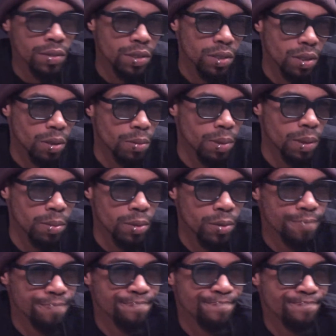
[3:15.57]
So,
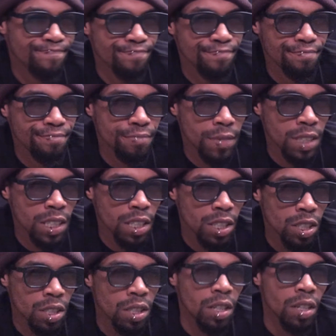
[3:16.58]
people,
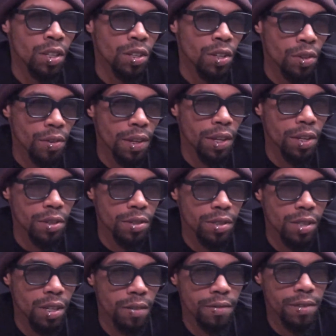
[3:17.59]
you're thinking to
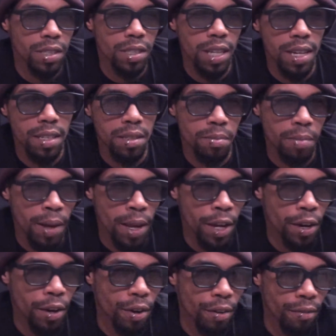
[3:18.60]
yourself, this guy's a
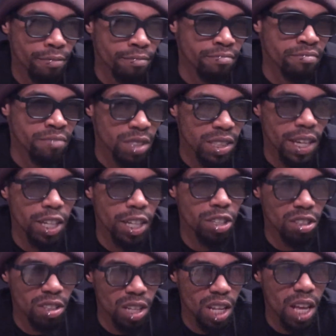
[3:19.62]
banker. He's got a
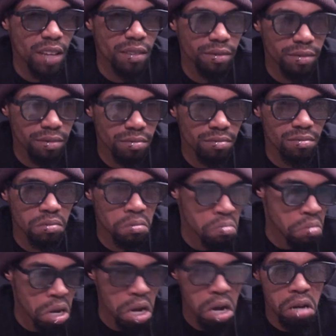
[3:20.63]
good life.
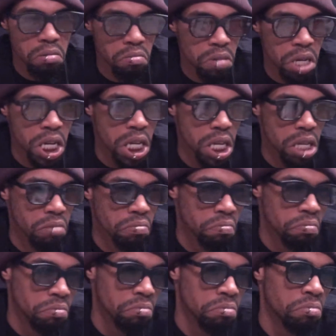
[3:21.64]
All the money.
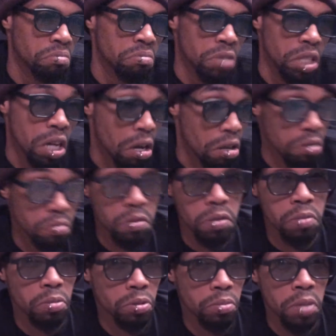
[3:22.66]
Other
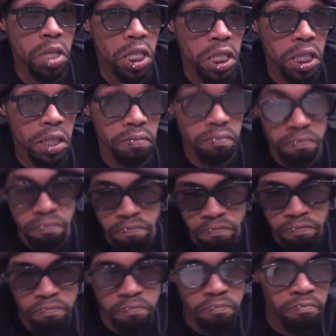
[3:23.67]
people's money.
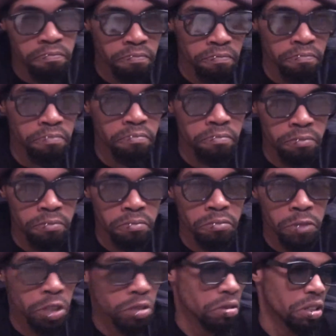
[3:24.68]

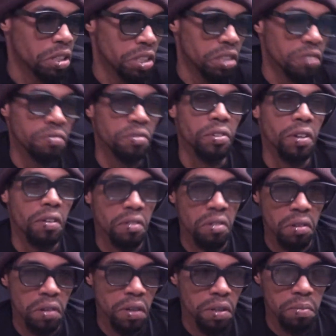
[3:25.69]
He's going to live forever
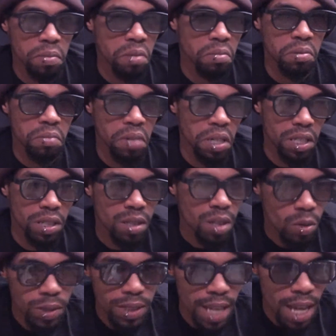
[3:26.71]
on other people's money. You
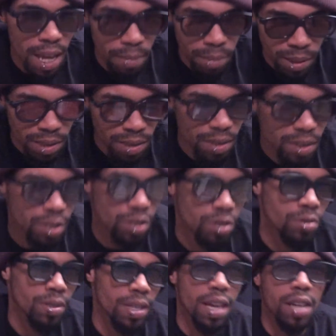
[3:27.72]
know what's happening since
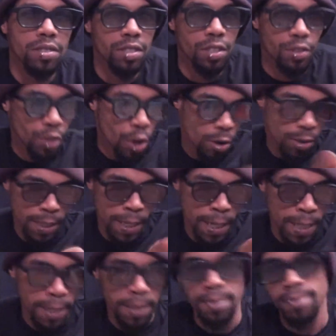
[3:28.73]

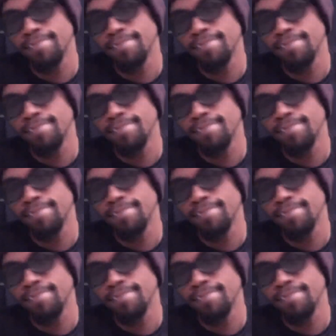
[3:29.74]
2013?